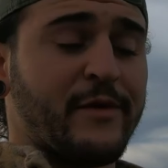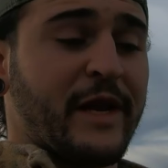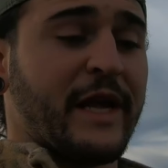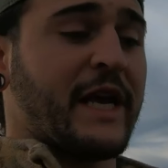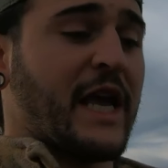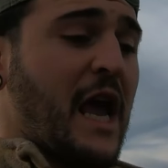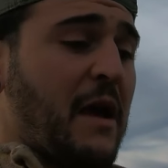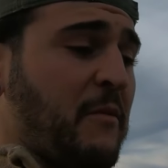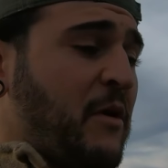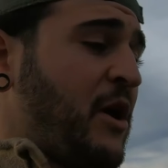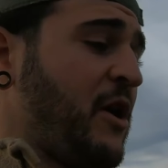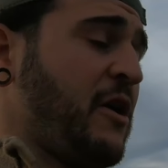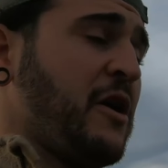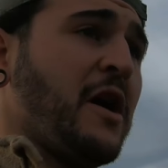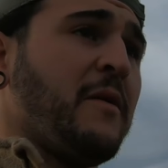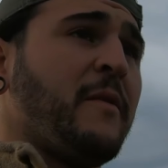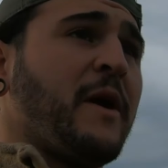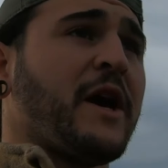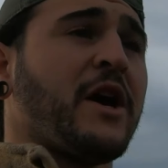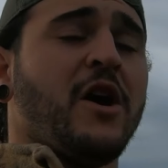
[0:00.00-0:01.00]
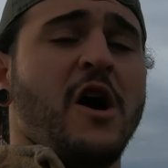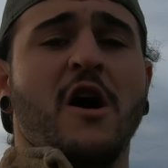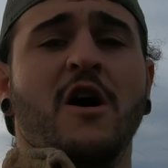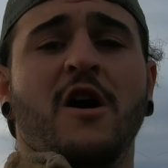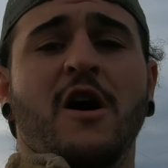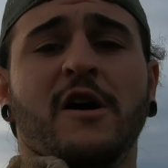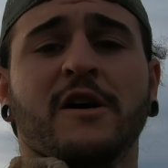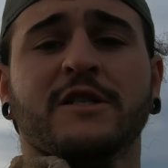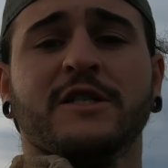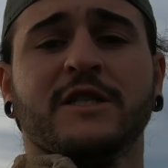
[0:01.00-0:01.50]
I mean, I came here, got my
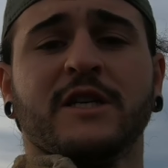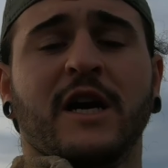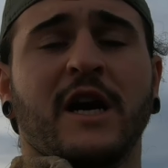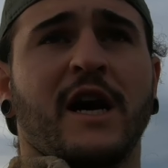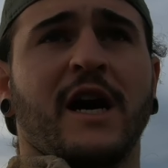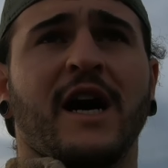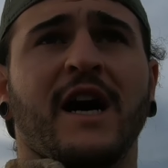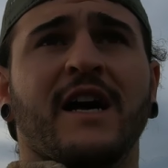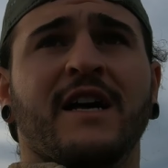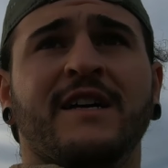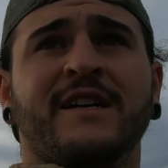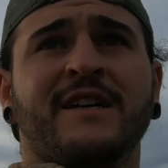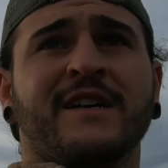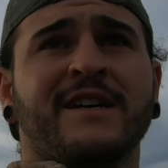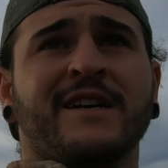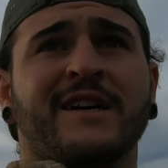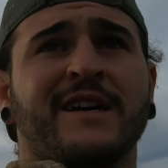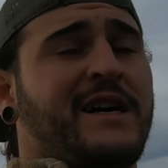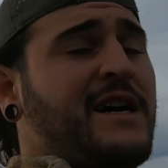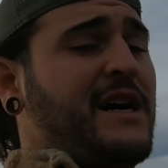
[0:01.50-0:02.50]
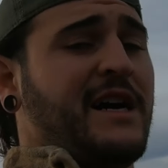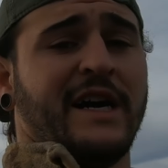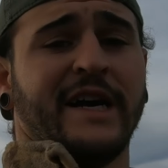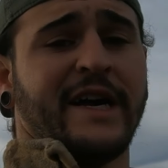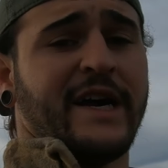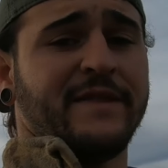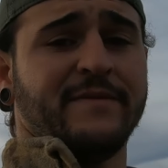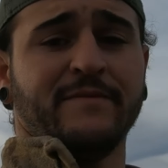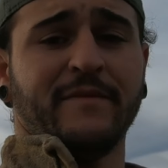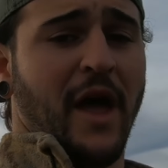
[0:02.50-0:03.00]
quahogs. Uh,
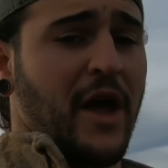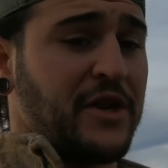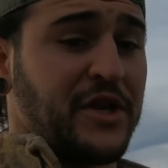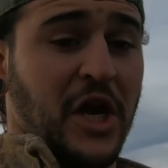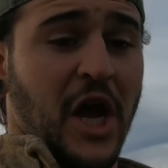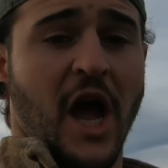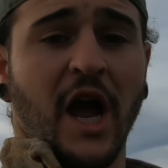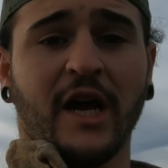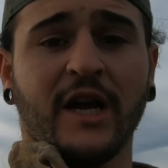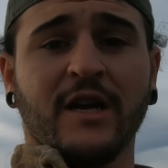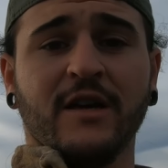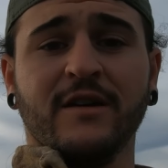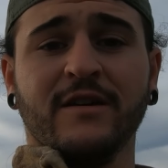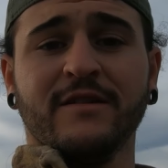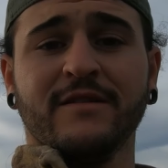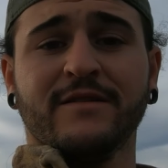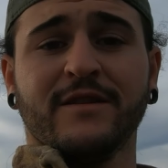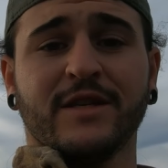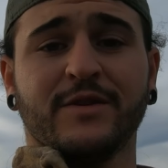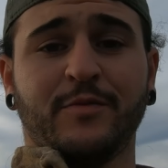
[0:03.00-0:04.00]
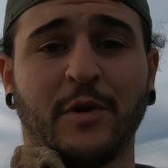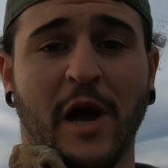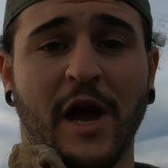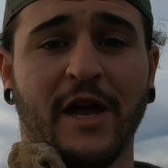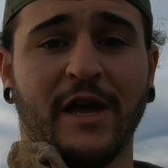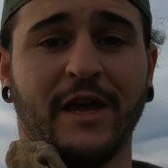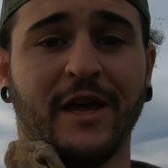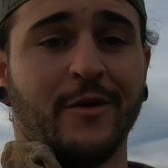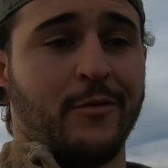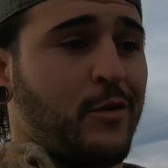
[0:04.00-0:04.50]
I got a duck,
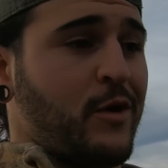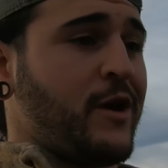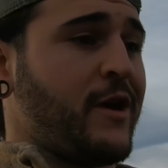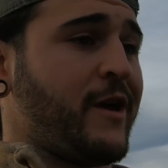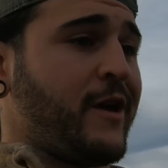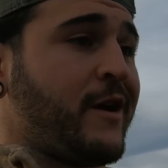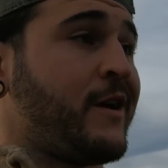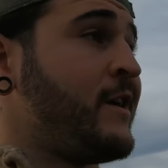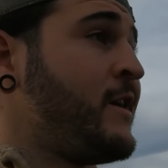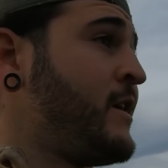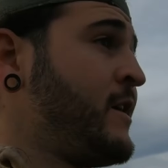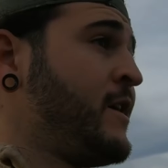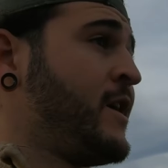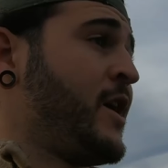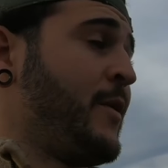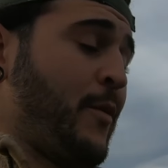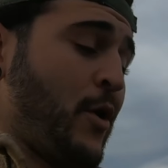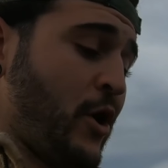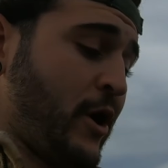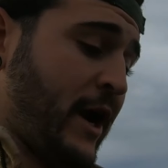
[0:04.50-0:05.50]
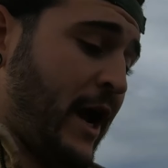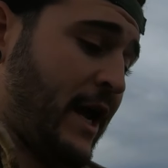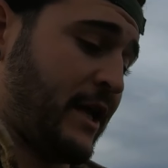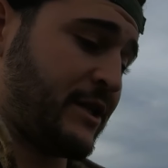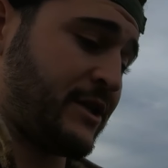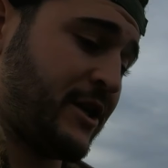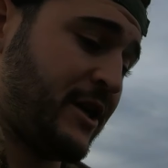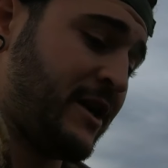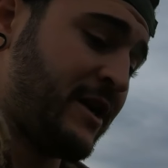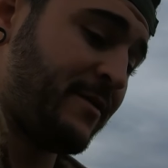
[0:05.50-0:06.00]
despite it being a
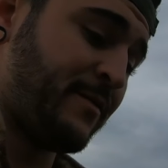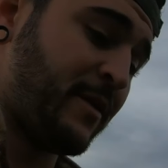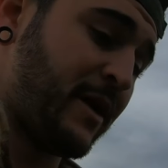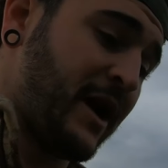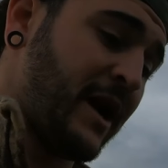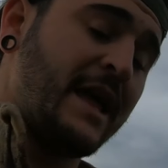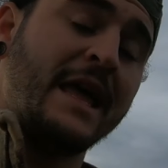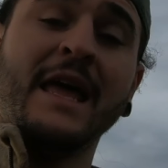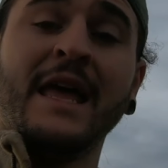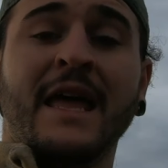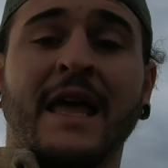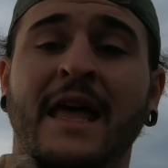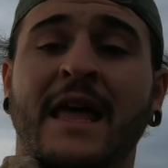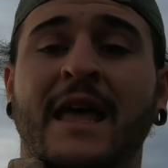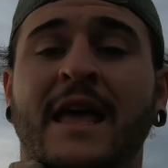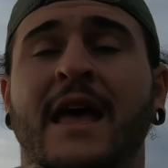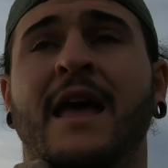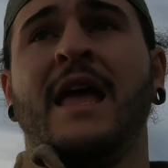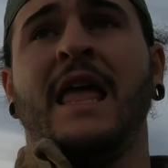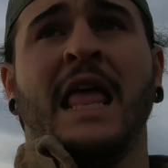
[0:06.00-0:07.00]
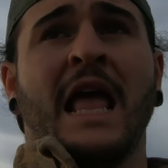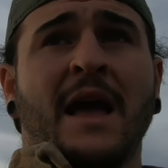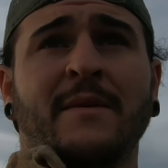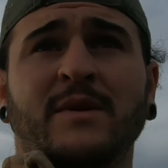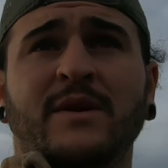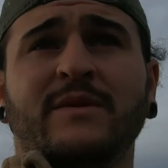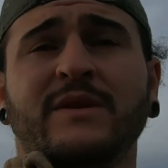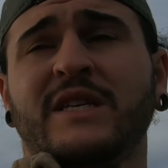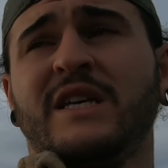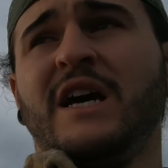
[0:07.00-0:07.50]
merganser, but I
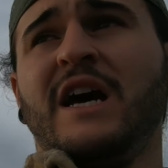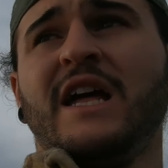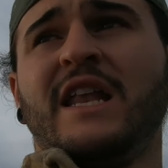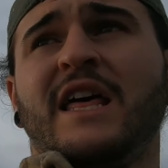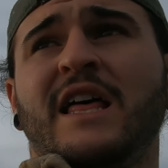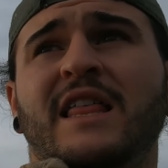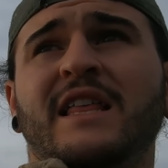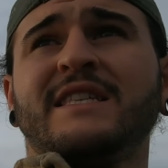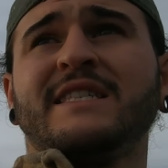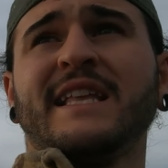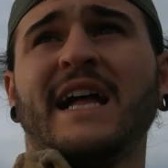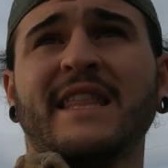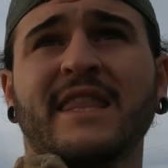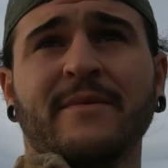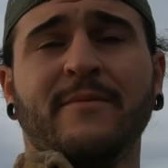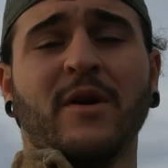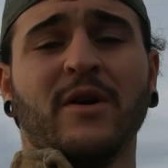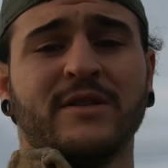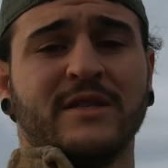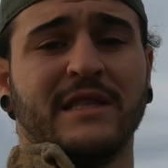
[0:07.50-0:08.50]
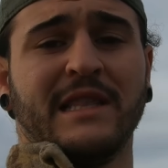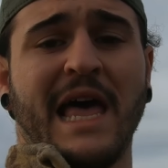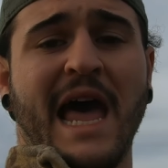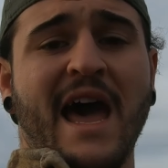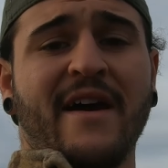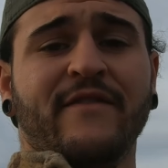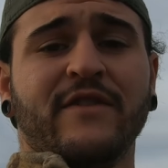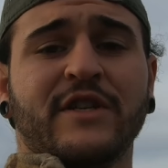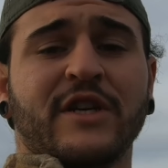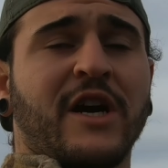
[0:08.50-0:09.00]
mean, it was good. That's not the most
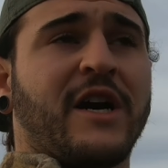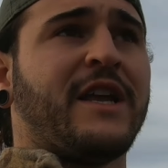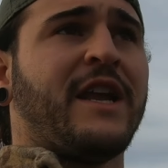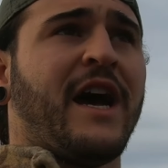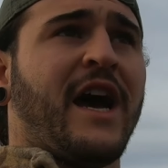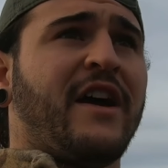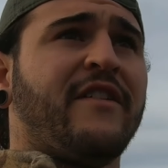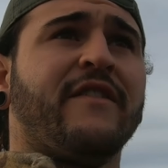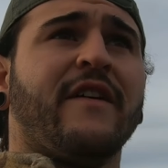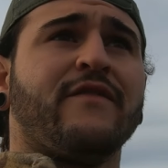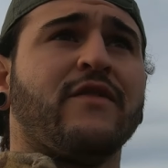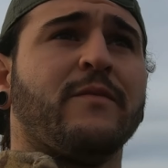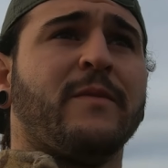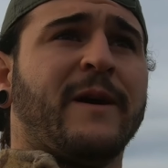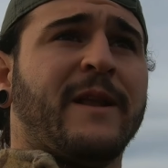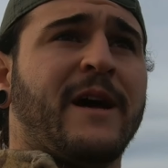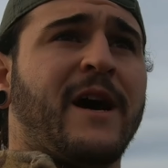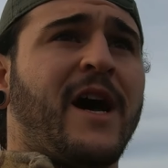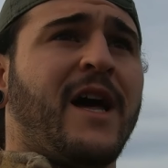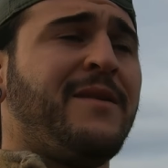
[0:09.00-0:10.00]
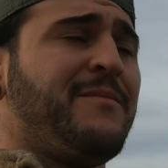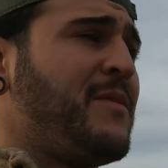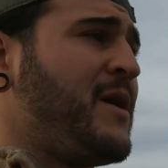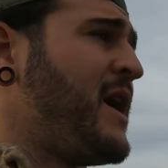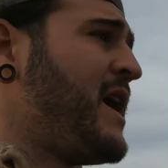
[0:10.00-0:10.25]
lavish hunt I've ever been on,